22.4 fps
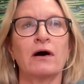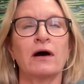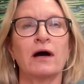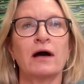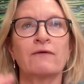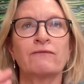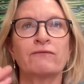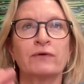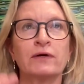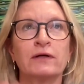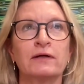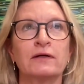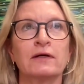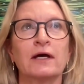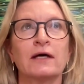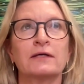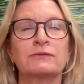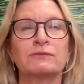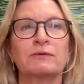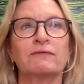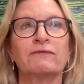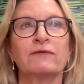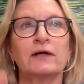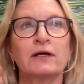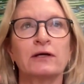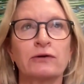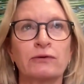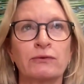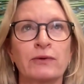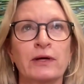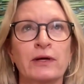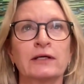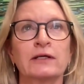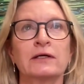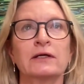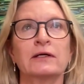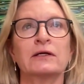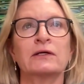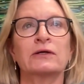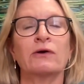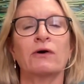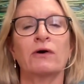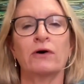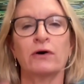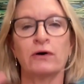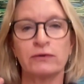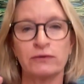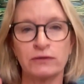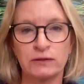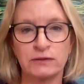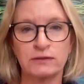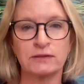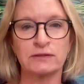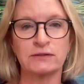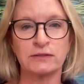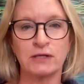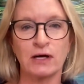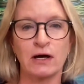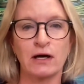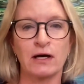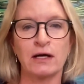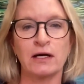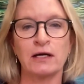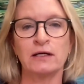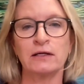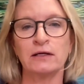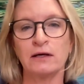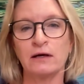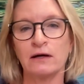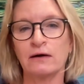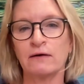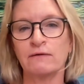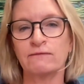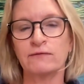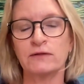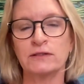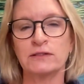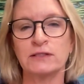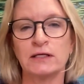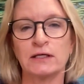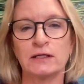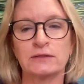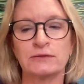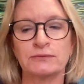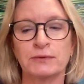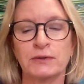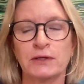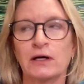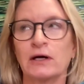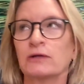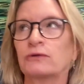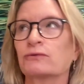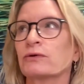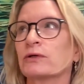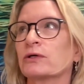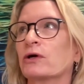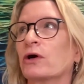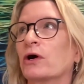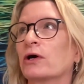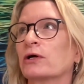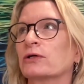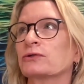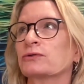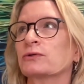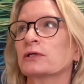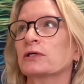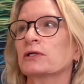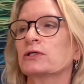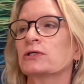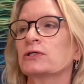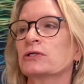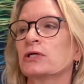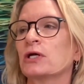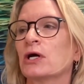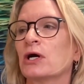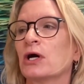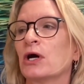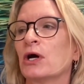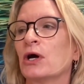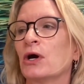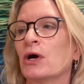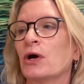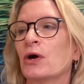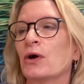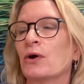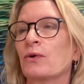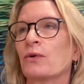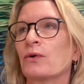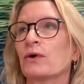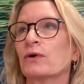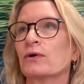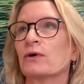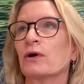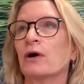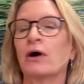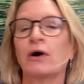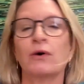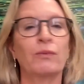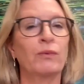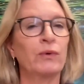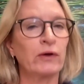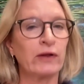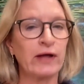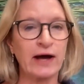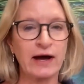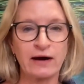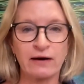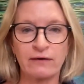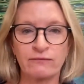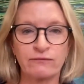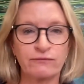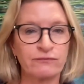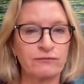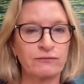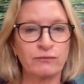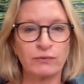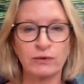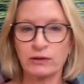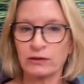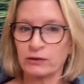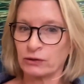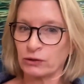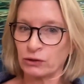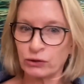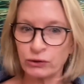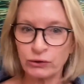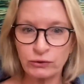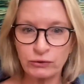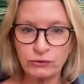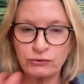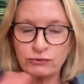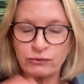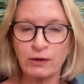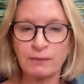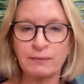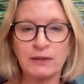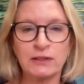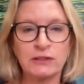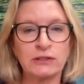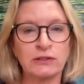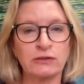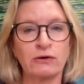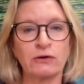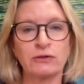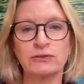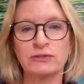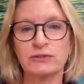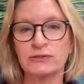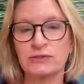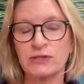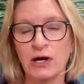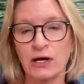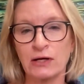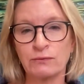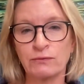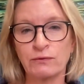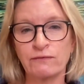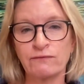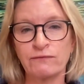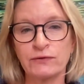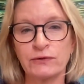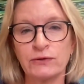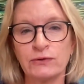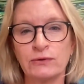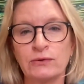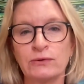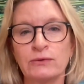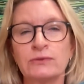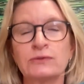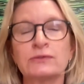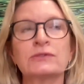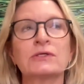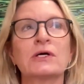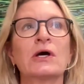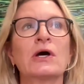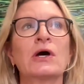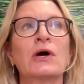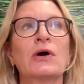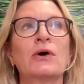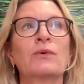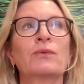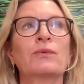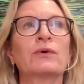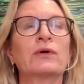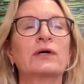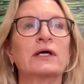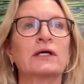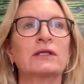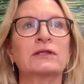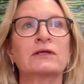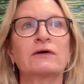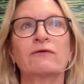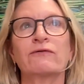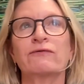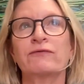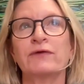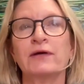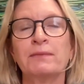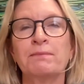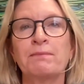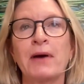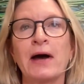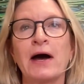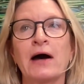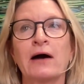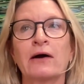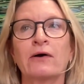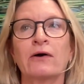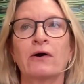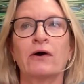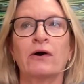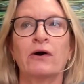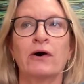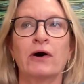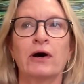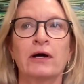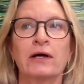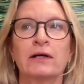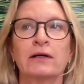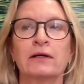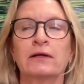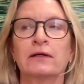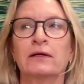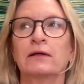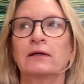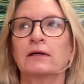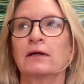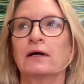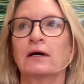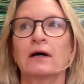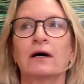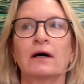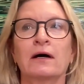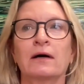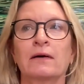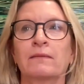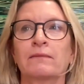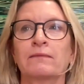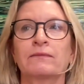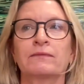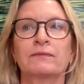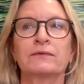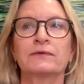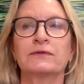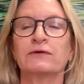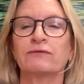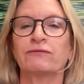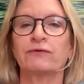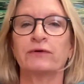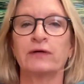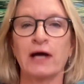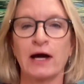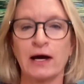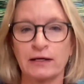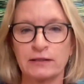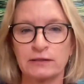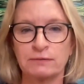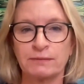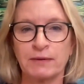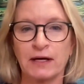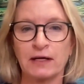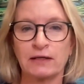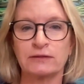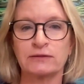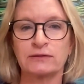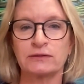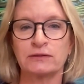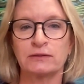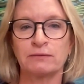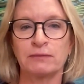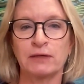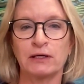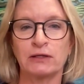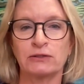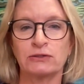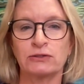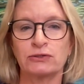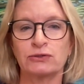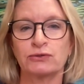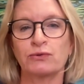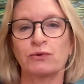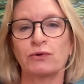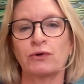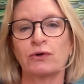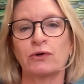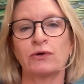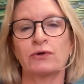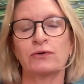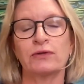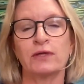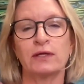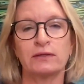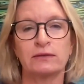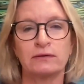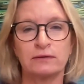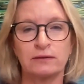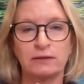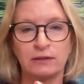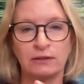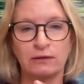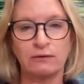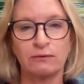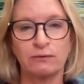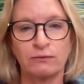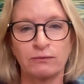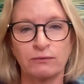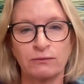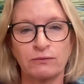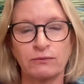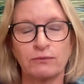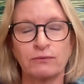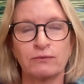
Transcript: have we as we've iterated on the design of the DX100 cartridge uh, we'll have we'll include Drummond in our design reviews. We'll get their feedback on um, different aspects to make sure that you know